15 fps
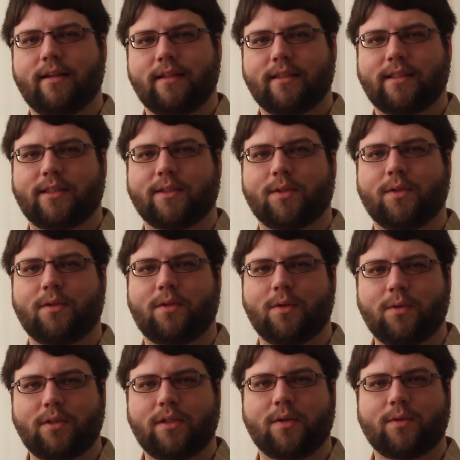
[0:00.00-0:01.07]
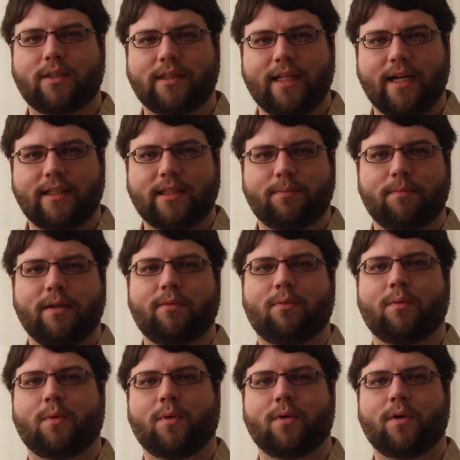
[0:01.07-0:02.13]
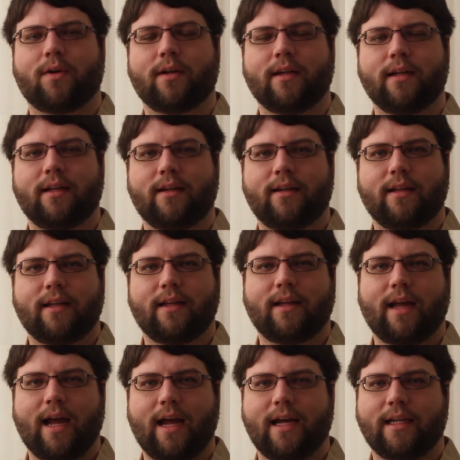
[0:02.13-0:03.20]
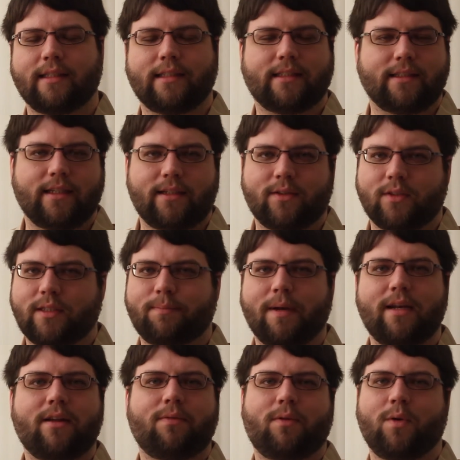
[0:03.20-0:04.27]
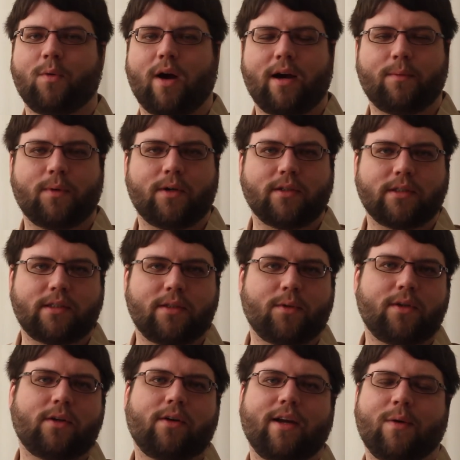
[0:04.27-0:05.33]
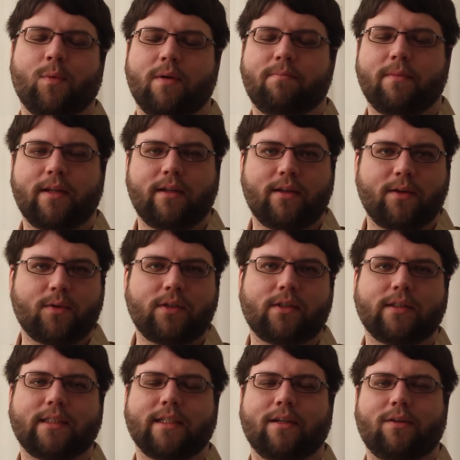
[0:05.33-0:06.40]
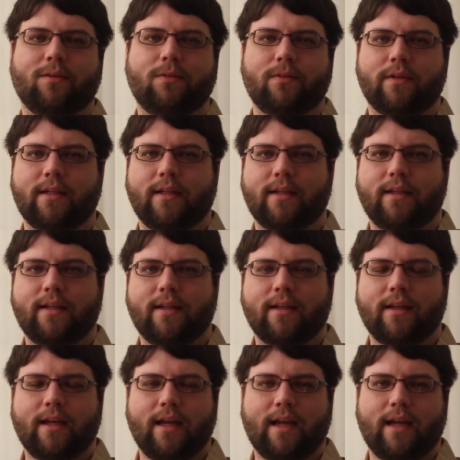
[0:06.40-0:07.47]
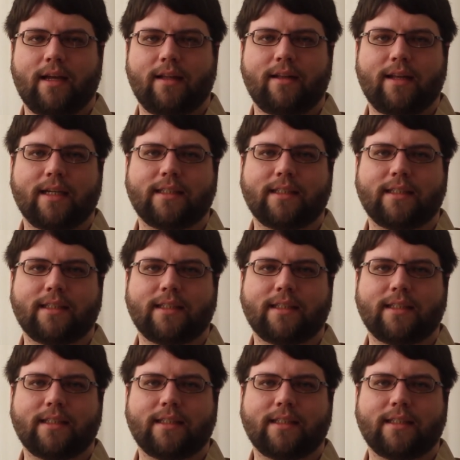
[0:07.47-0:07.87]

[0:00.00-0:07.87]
so do those tests before, as spend a few hours, know your equipment, know yourself, and